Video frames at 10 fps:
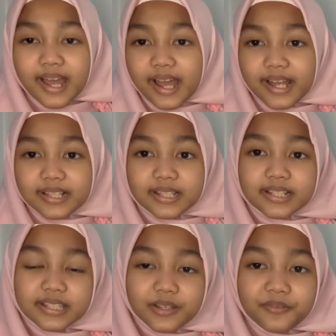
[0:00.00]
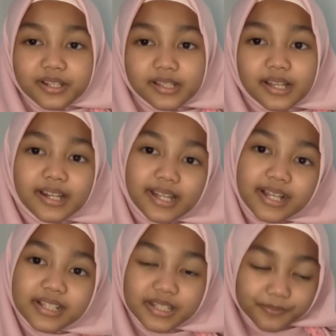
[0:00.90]
1879
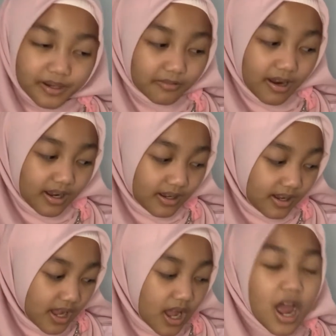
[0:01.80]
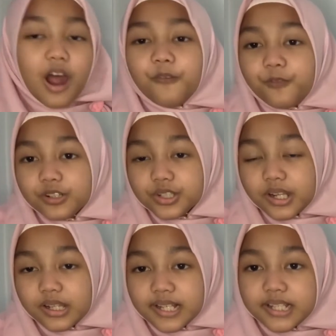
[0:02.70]
in Jepara.
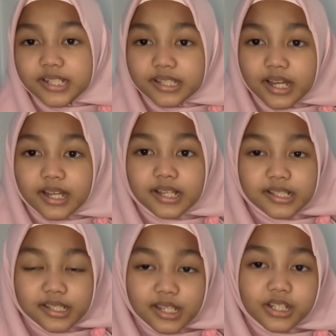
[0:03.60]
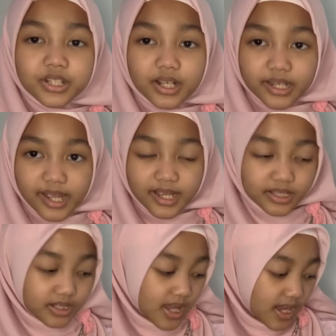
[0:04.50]
Unfortunately, she died in such young
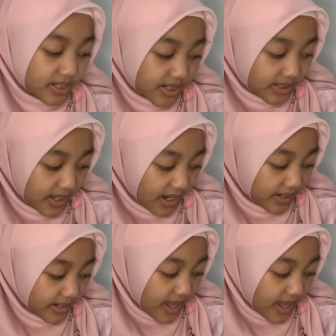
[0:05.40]
age. She died